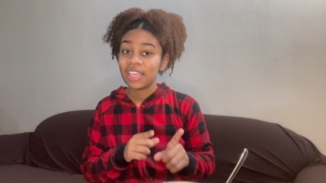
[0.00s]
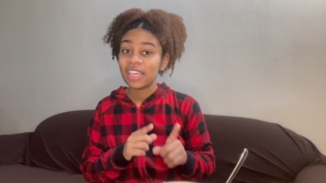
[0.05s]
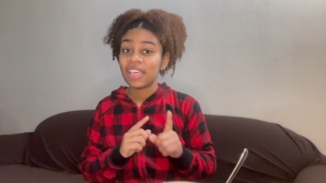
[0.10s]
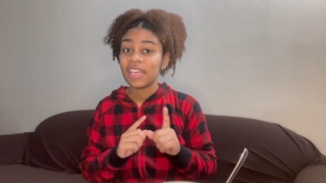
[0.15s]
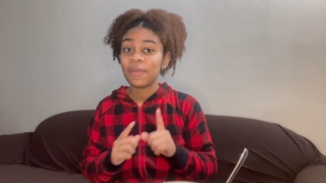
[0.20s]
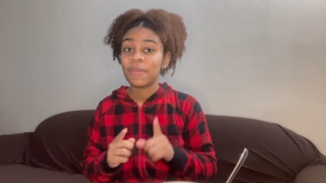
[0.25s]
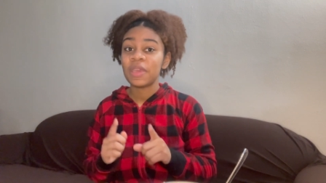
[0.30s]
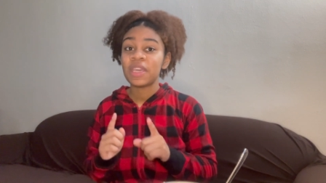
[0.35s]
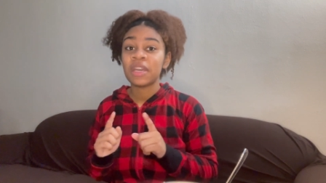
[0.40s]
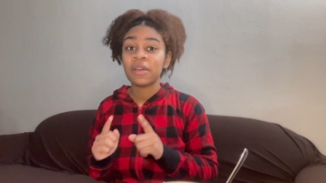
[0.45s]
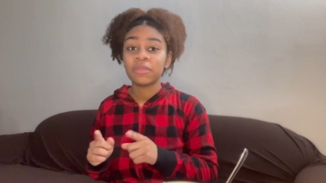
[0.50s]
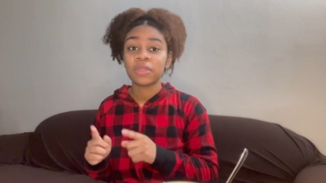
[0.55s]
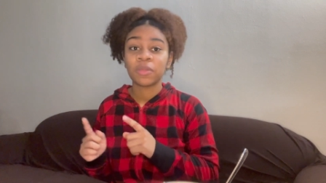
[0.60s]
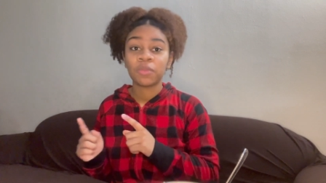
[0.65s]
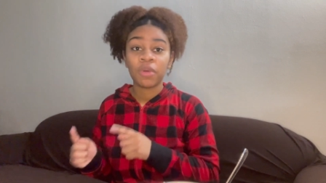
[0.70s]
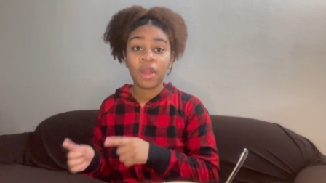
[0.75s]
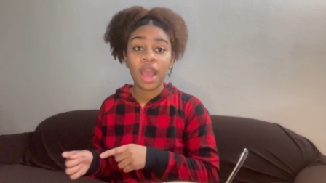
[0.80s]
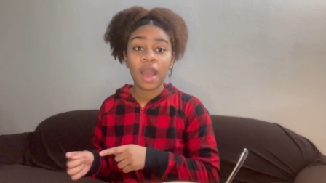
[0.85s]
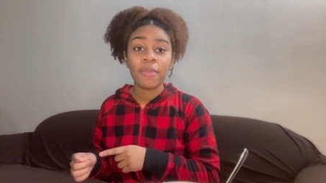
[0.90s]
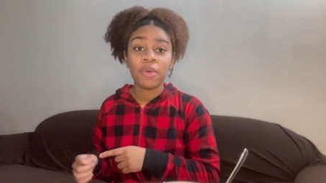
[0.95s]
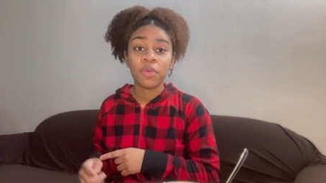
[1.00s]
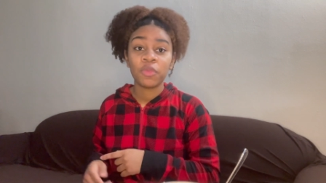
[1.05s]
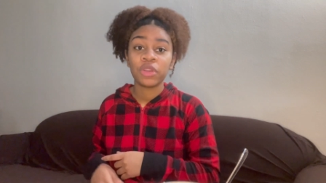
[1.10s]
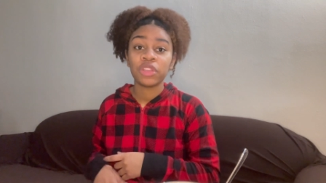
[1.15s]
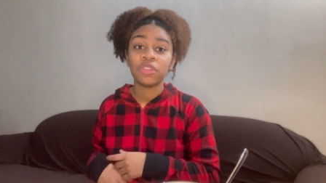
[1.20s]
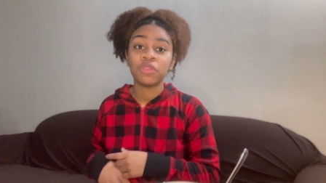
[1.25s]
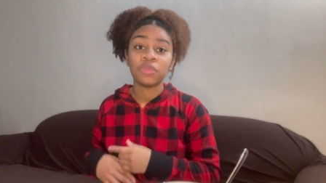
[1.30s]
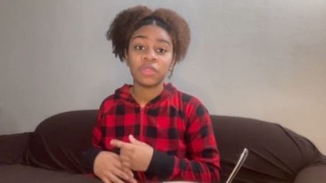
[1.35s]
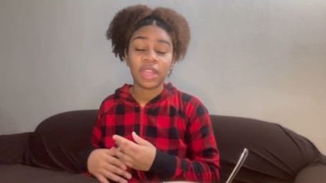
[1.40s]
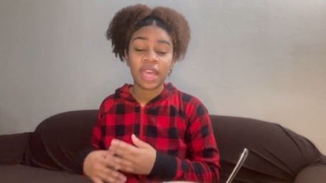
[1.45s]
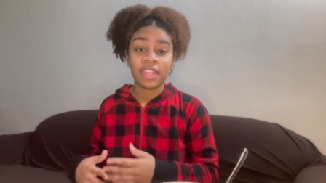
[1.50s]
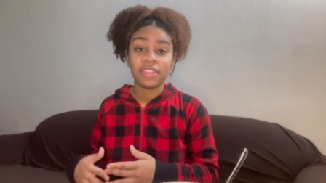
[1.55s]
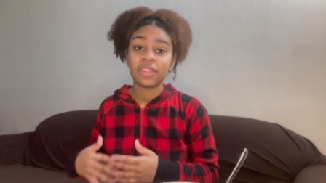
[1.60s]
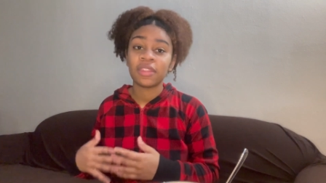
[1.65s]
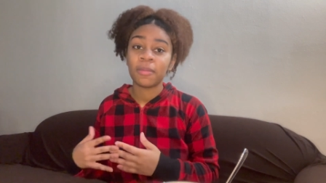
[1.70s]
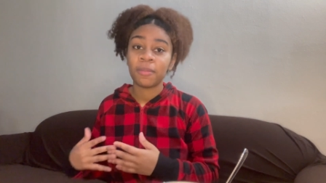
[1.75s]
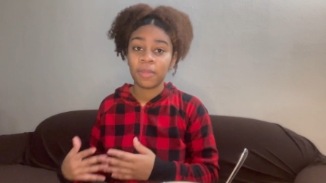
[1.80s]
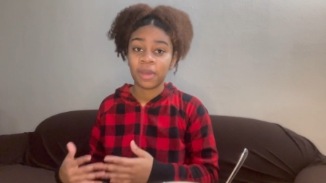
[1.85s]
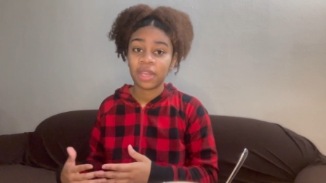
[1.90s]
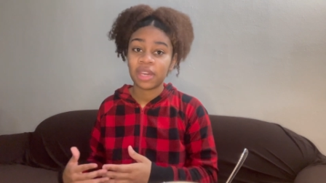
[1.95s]
it becomes a problem when you let
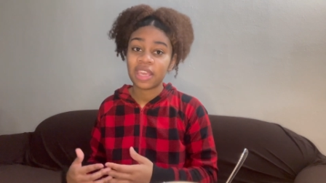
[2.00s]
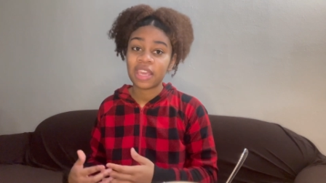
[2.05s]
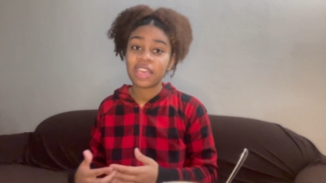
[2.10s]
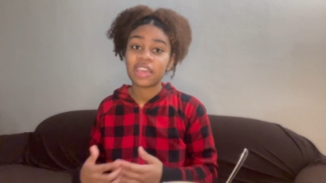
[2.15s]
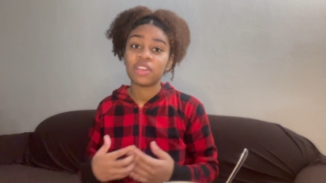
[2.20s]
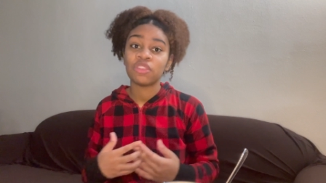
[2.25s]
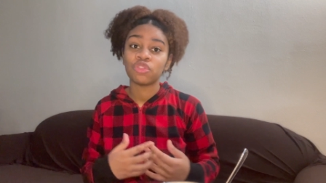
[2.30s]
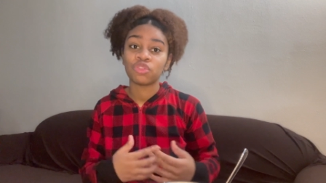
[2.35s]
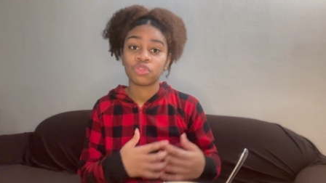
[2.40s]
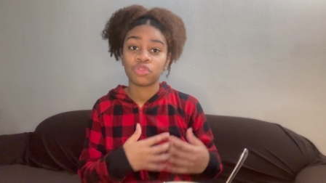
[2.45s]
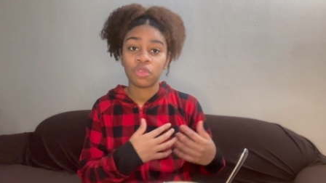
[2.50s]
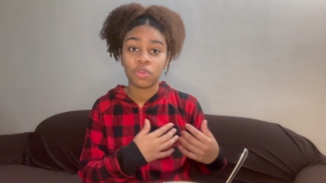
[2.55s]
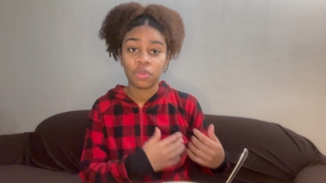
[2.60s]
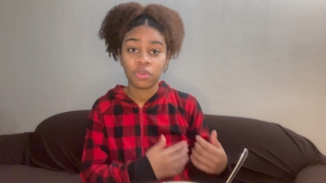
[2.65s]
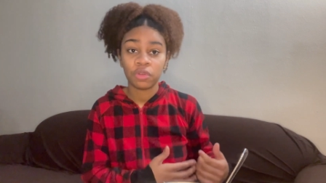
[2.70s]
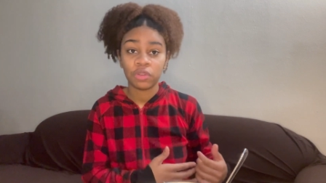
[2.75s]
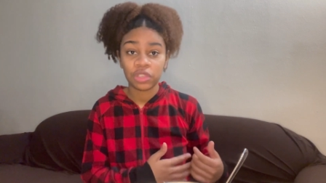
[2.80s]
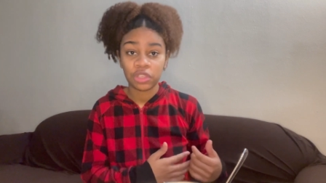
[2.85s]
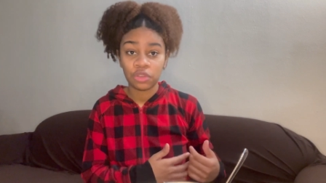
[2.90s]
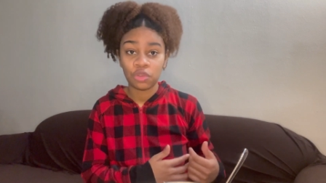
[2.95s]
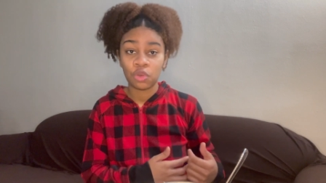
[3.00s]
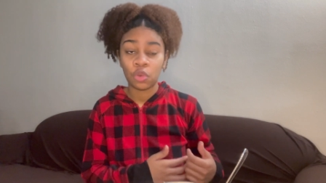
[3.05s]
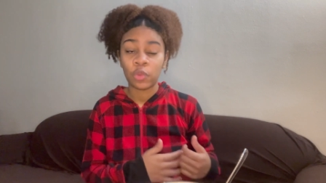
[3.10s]
the money control you,